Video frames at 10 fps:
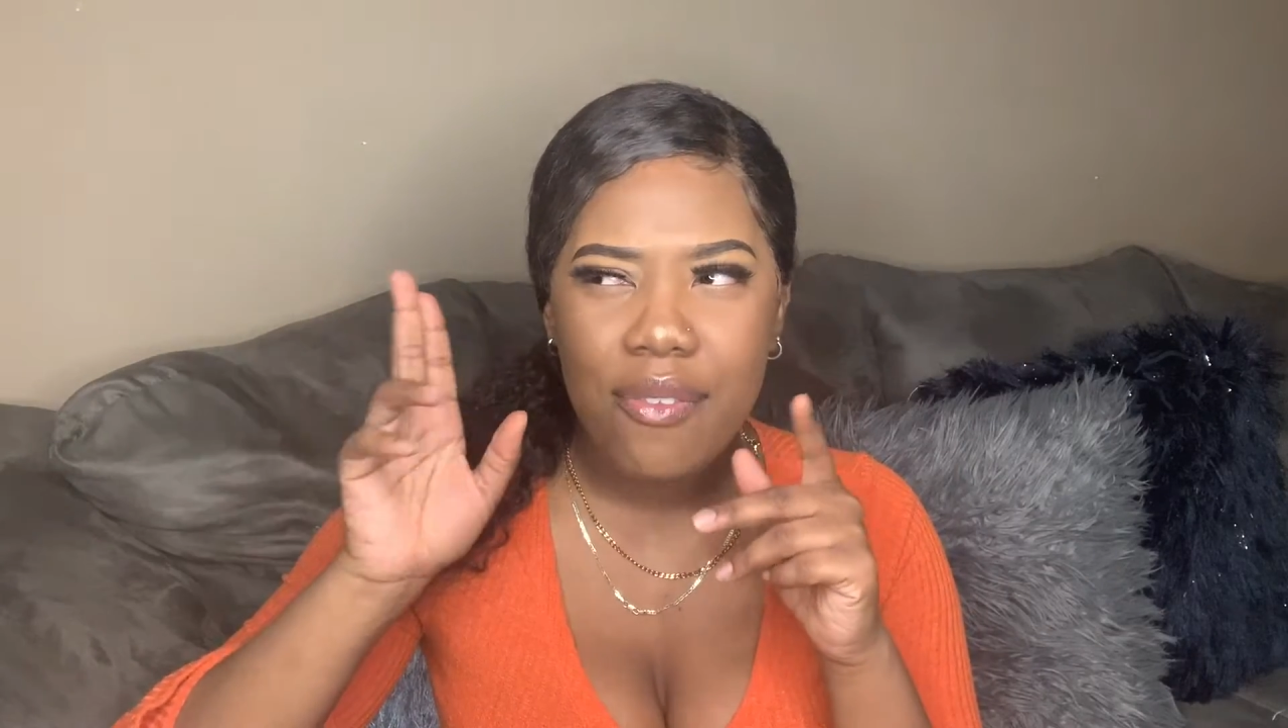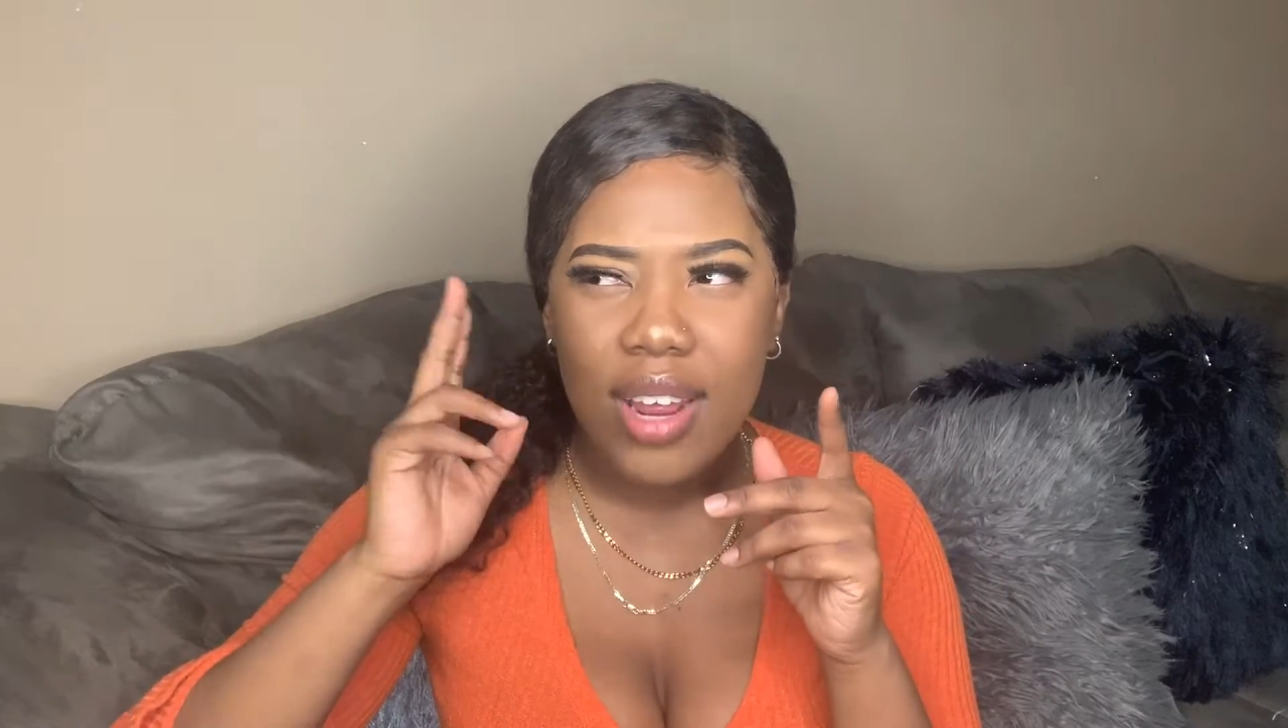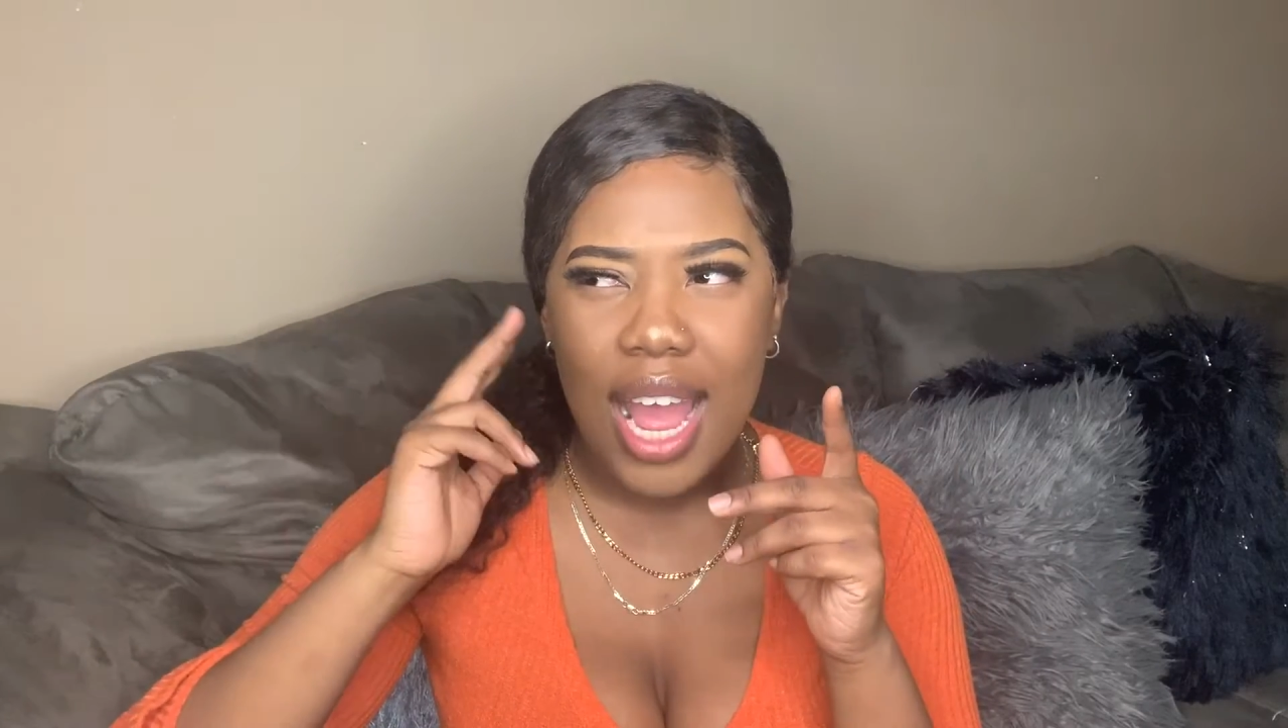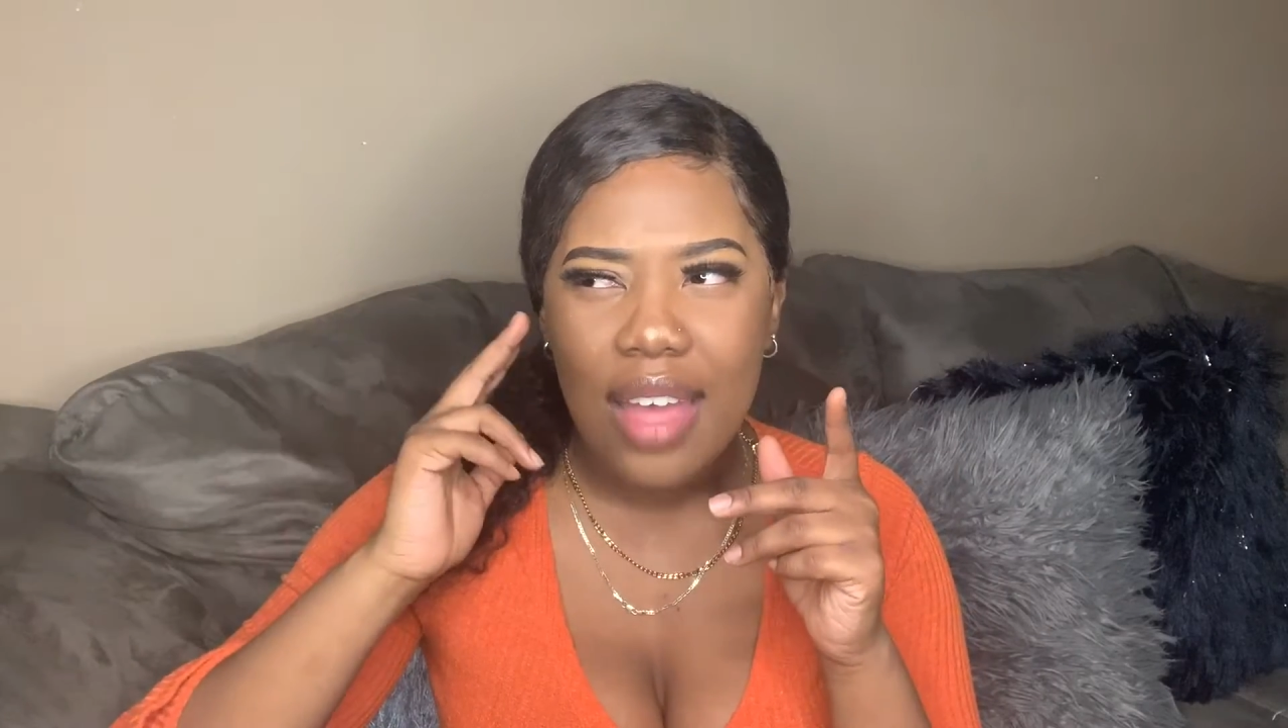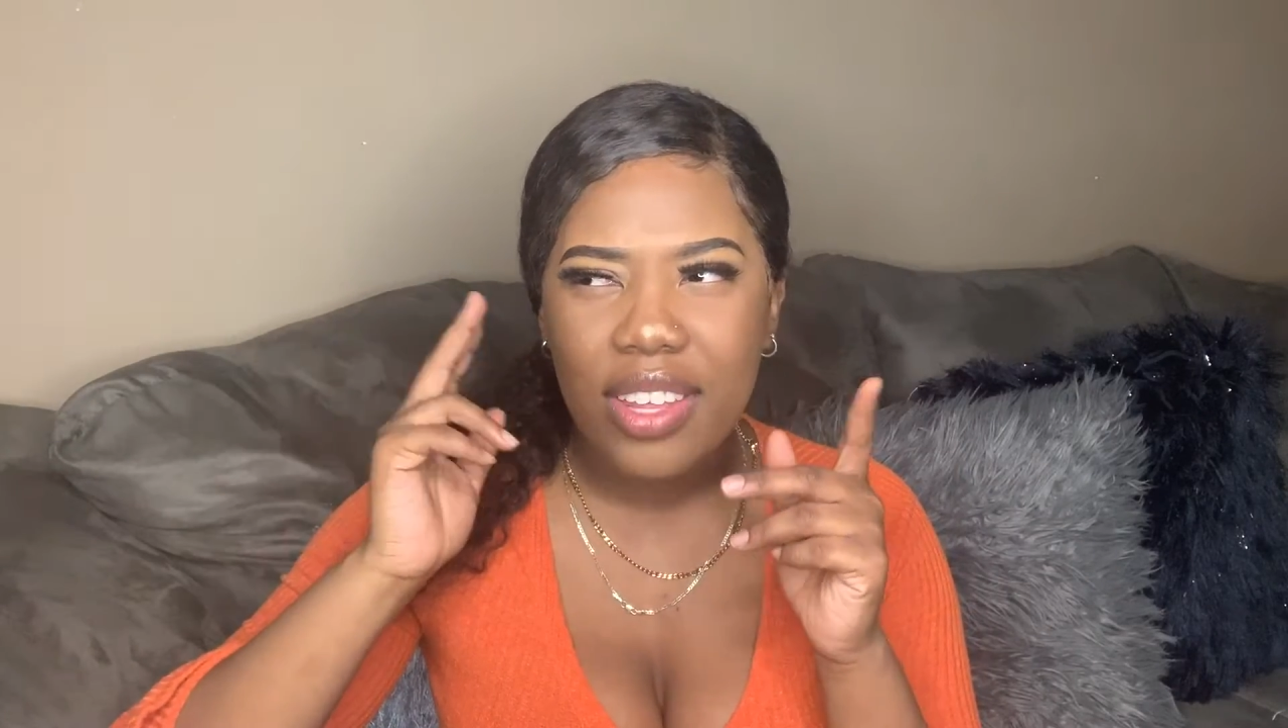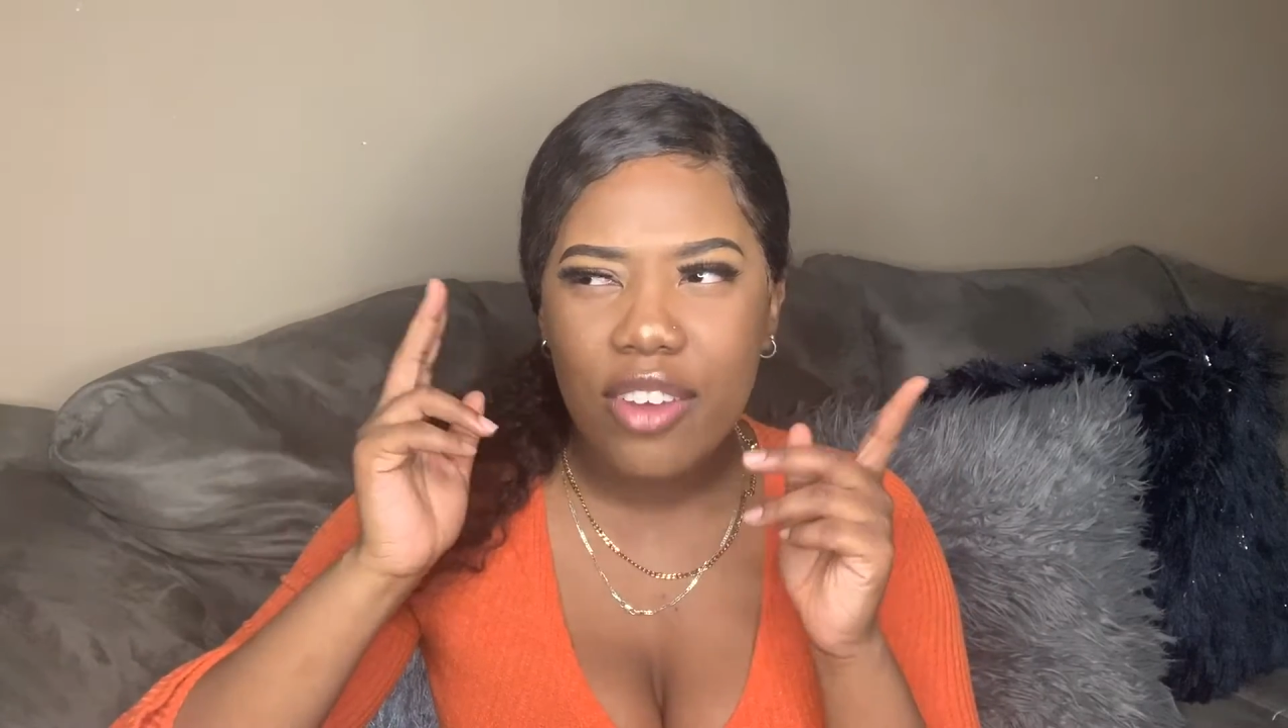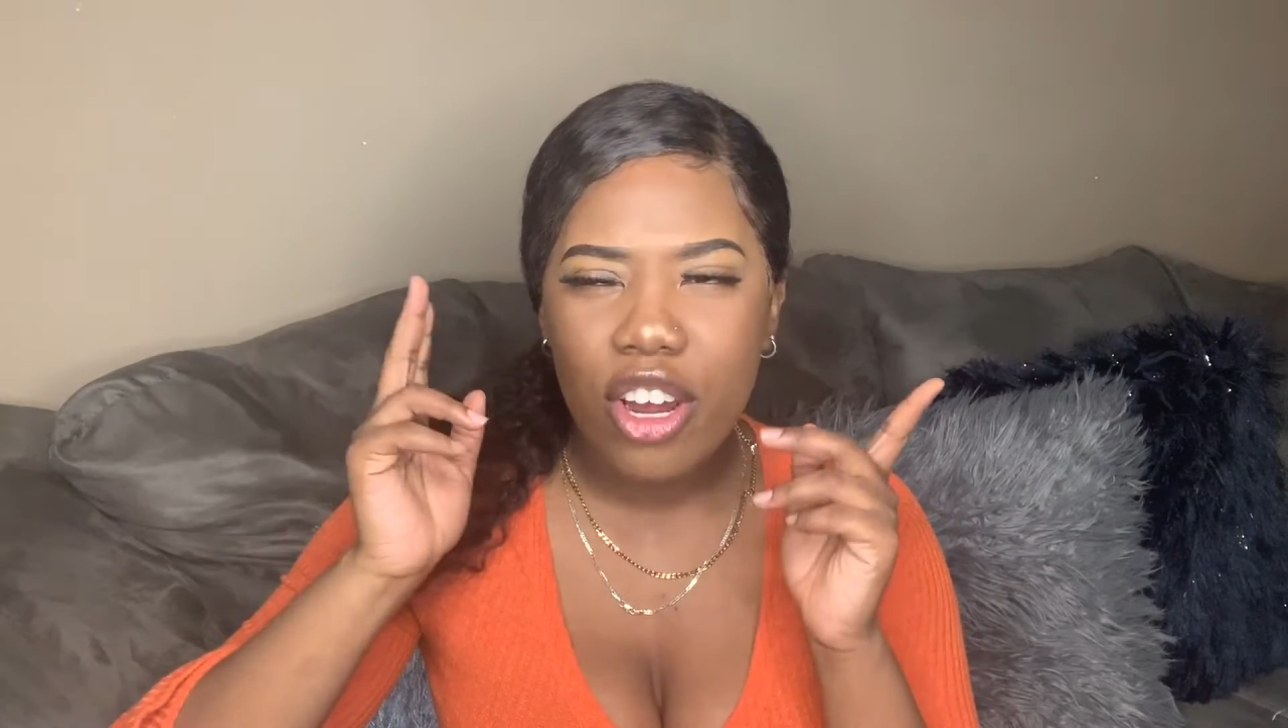I forgot, I think